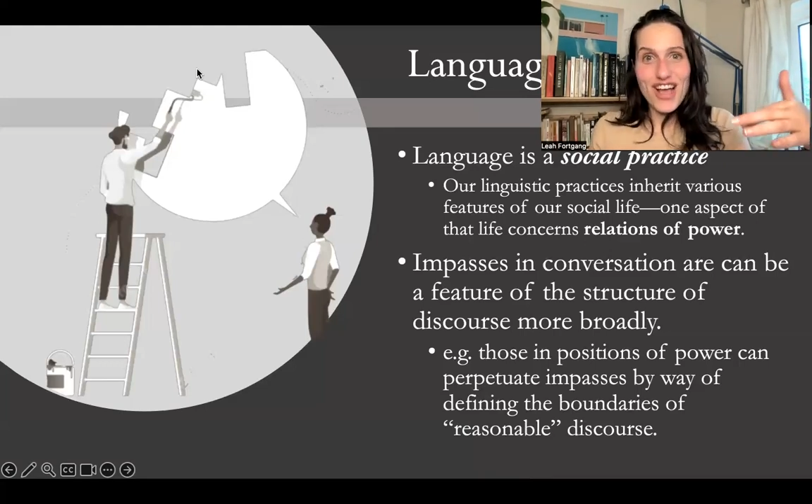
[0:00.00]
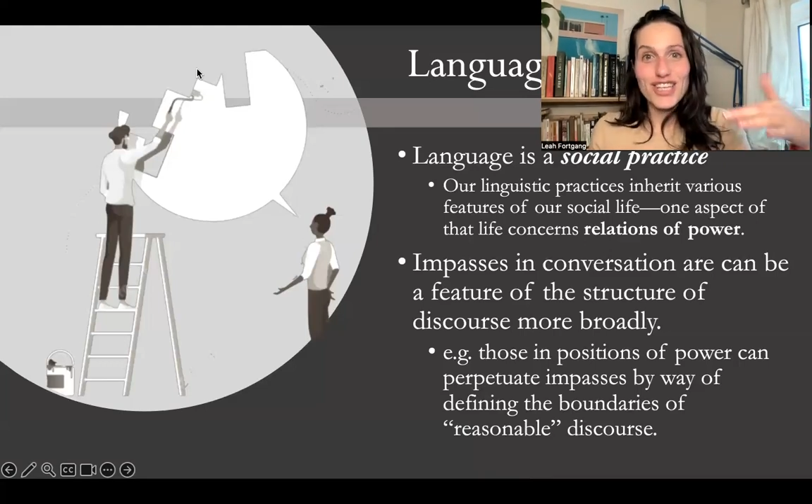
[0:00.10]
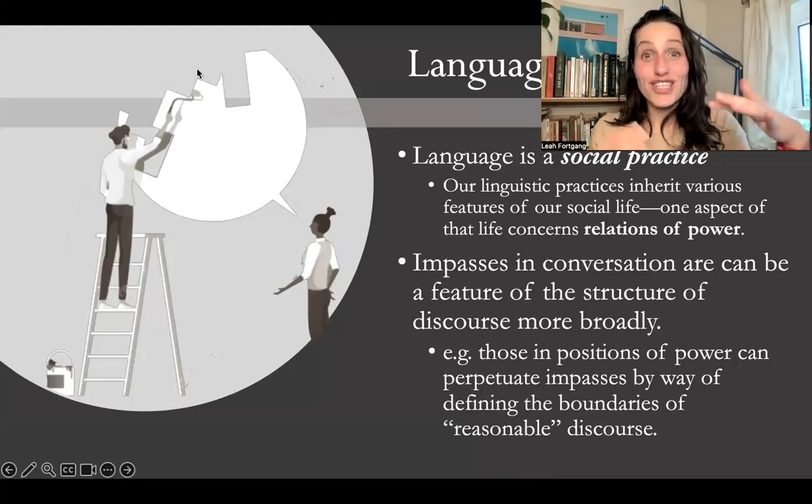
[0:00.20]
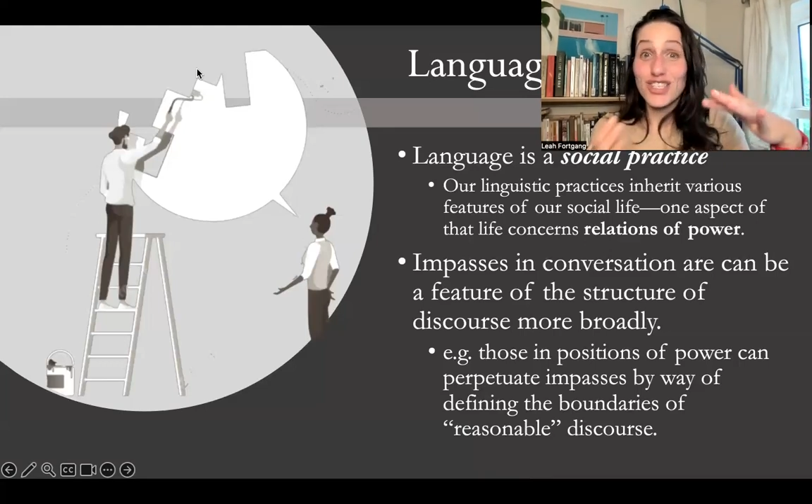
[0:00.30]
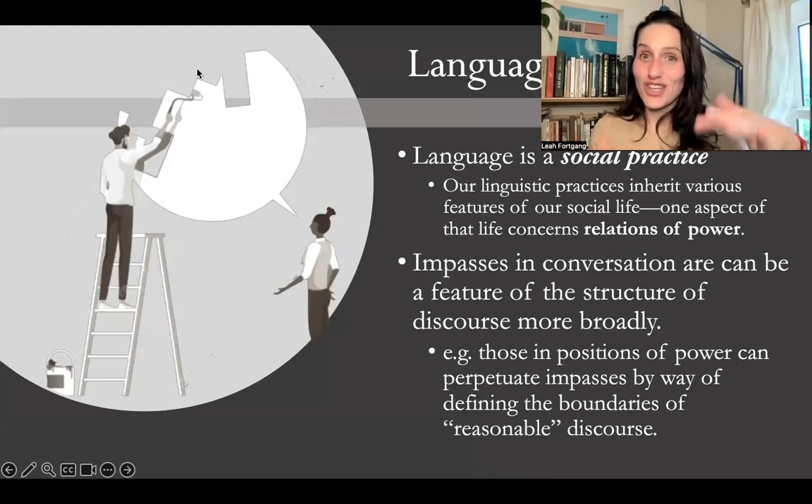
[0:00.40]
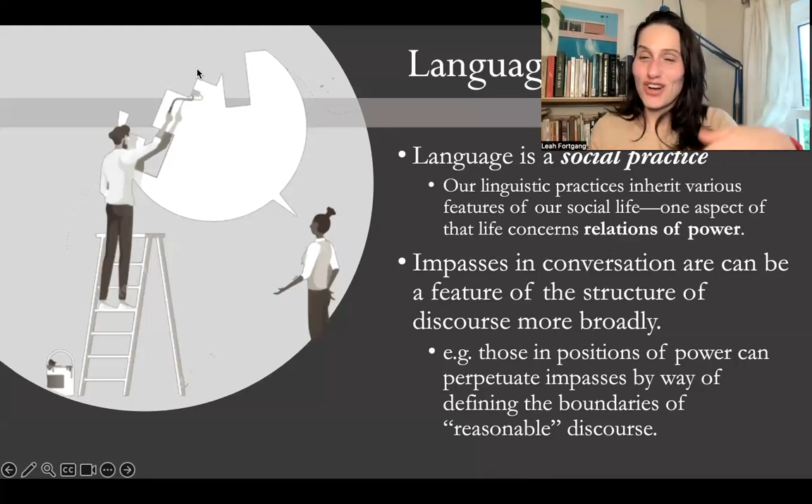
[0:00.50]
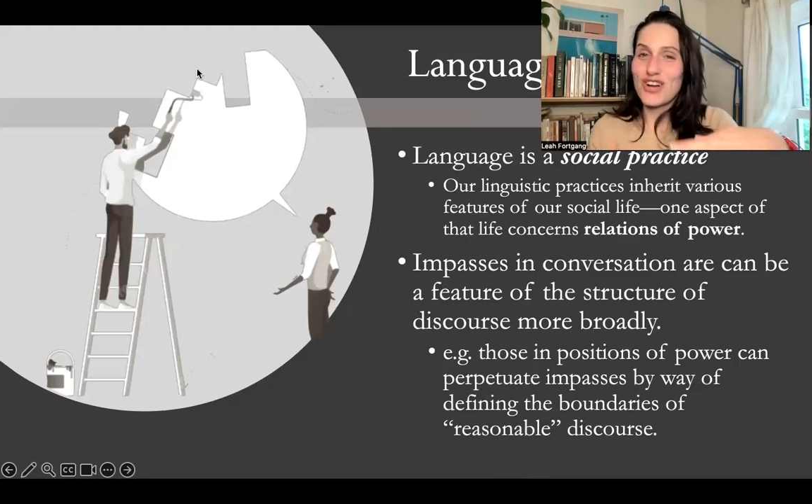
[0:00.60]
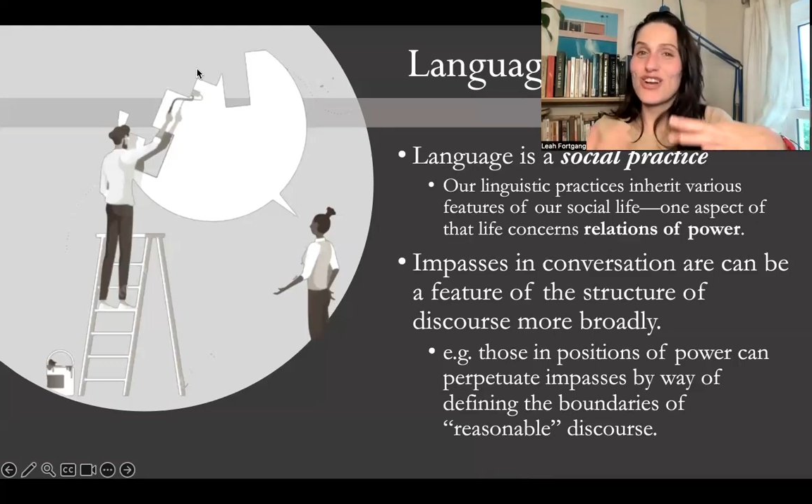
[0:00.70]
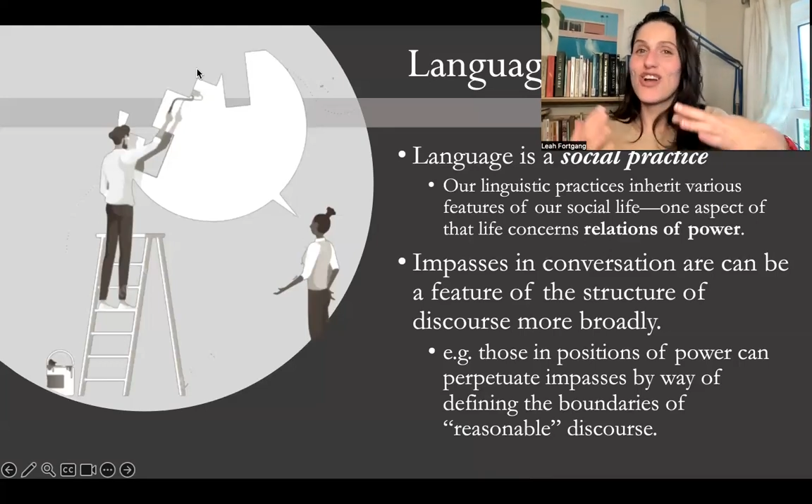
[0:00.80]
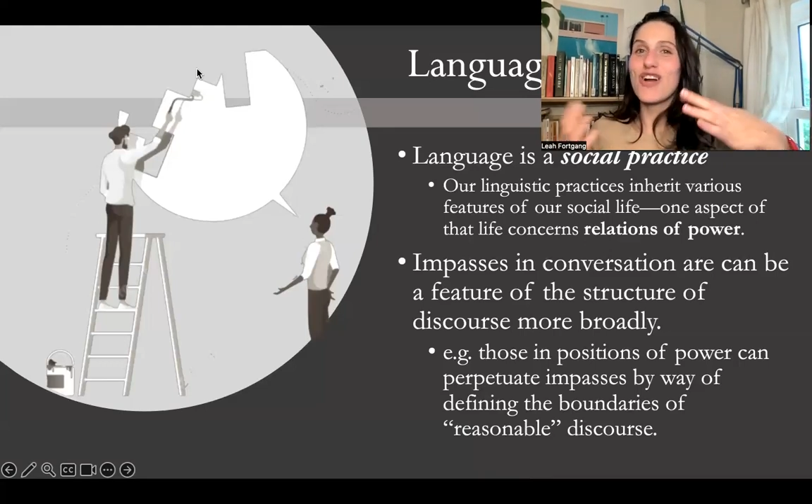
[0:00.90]

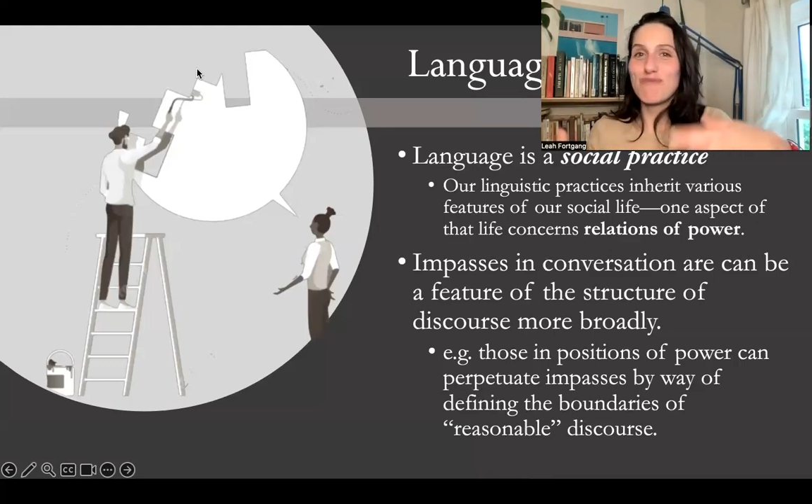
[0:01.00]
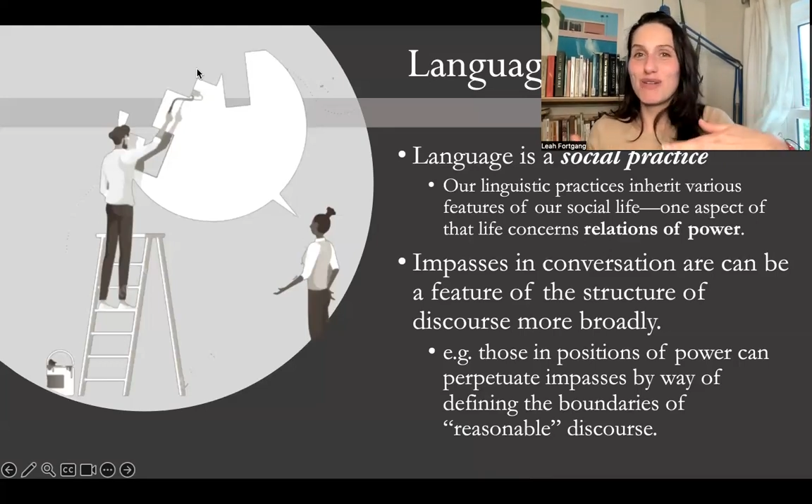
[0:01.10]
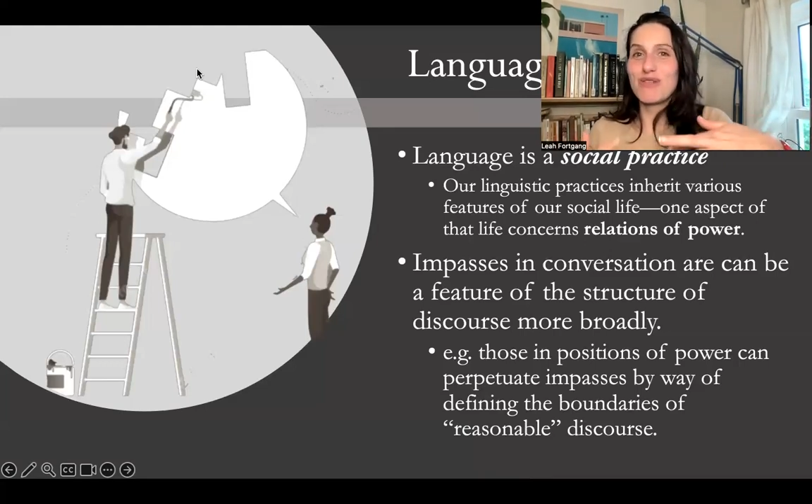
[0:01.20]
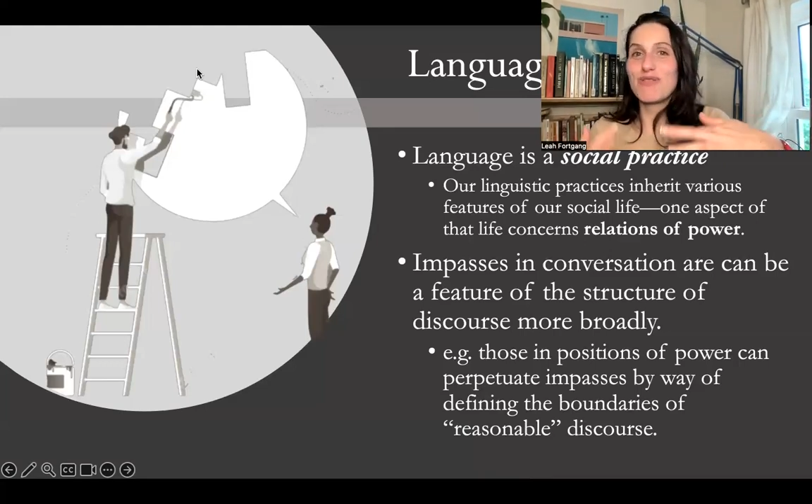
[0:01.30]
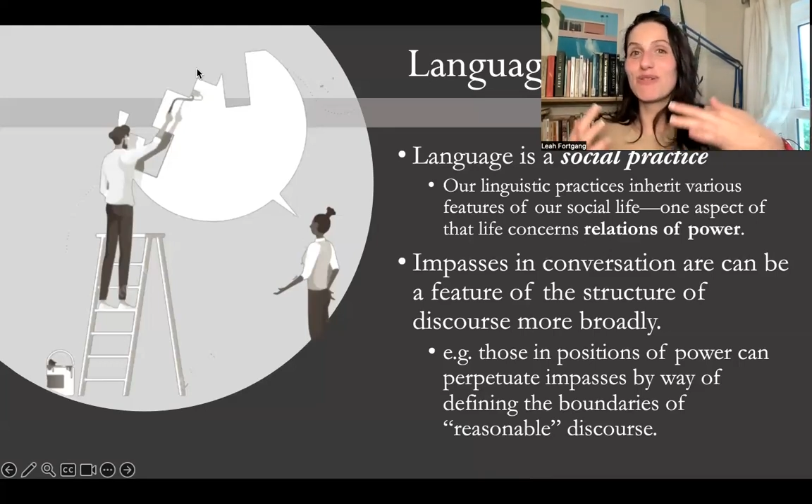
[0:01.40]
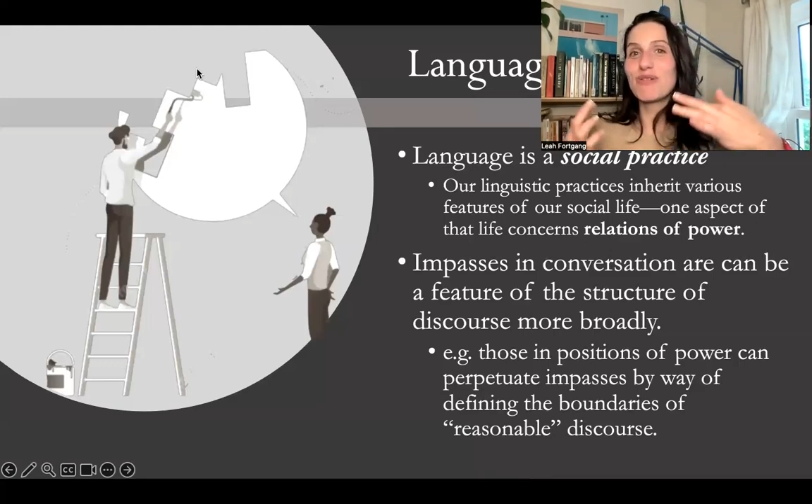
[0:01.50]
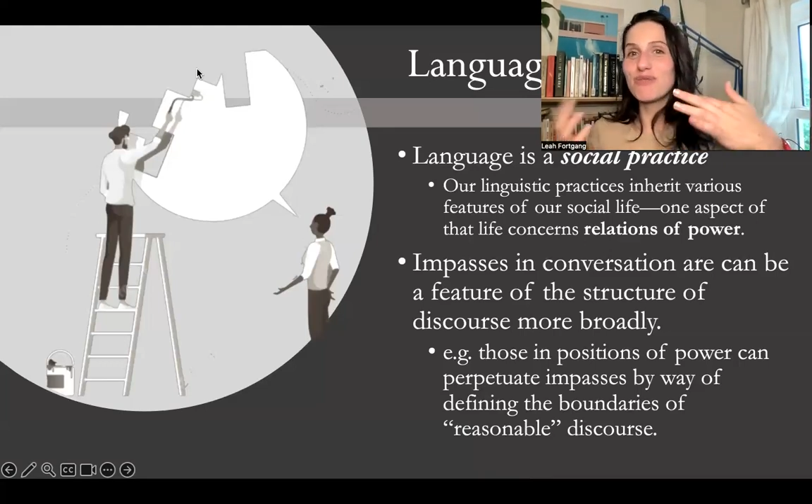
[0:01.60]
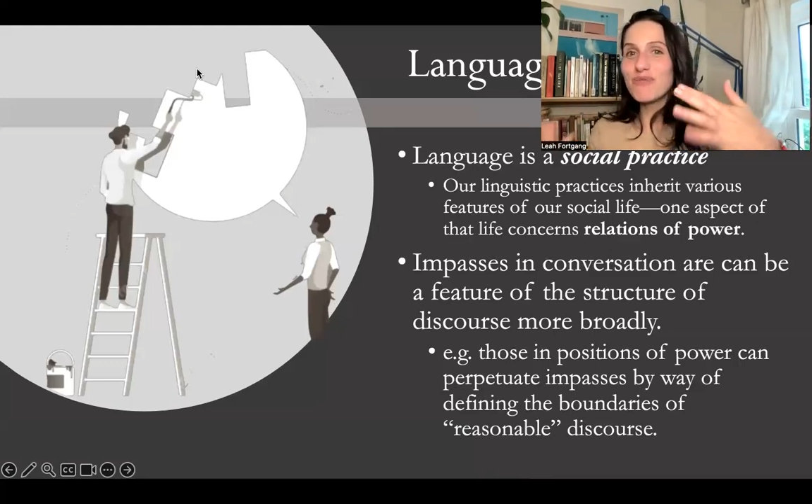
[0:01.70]
certain hermeneutical